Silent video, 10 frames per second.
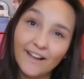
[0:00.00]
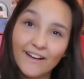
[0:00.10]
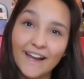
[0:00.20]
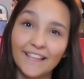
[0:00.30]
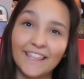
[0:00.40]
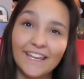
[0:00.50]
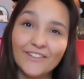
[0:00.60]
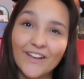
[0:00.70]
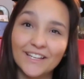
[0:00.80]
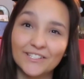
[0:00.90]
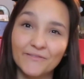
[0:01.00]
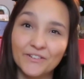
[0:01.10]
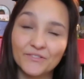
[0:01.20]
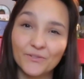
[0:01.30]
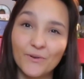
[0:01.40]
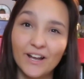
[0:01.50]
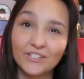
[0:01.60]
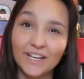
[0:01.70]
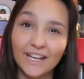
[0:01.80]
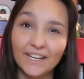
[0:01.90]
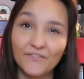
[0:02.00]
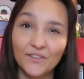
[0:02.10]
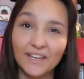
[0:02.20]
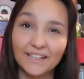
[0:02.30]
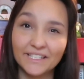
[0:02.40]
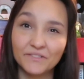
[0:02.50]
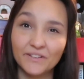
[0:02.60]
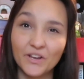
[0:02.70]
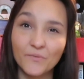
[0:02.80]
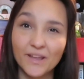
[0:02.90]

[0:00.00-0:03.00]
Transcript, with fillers: Alright, thank you guys so much for watching, and if you like this video,